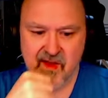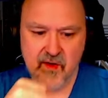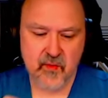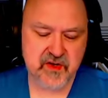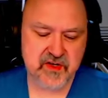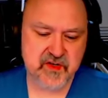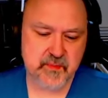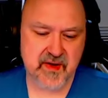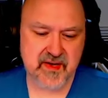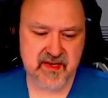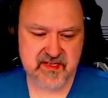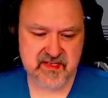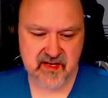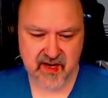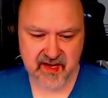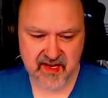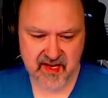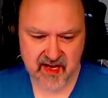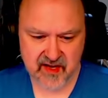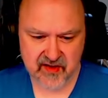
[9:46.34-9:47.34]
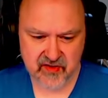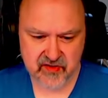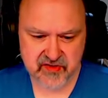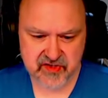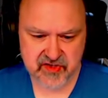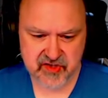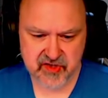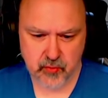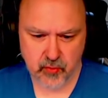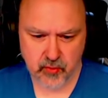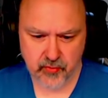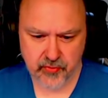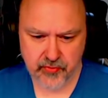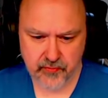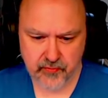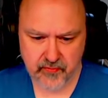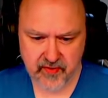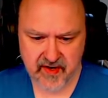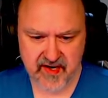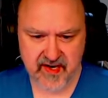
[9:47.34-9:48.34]
Which means I can't use 2 or
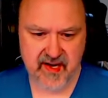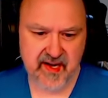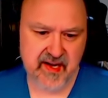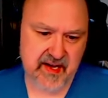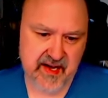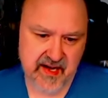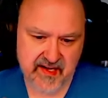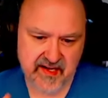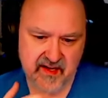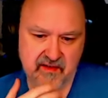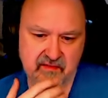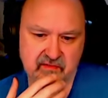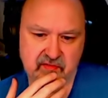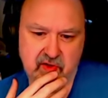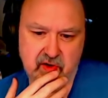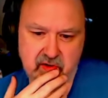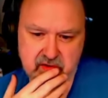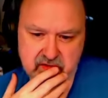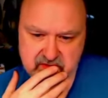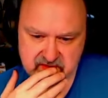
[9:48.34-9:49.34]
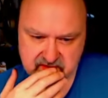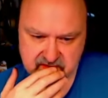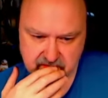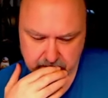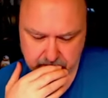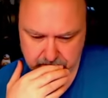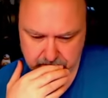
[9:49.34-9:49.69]
3 in any of those.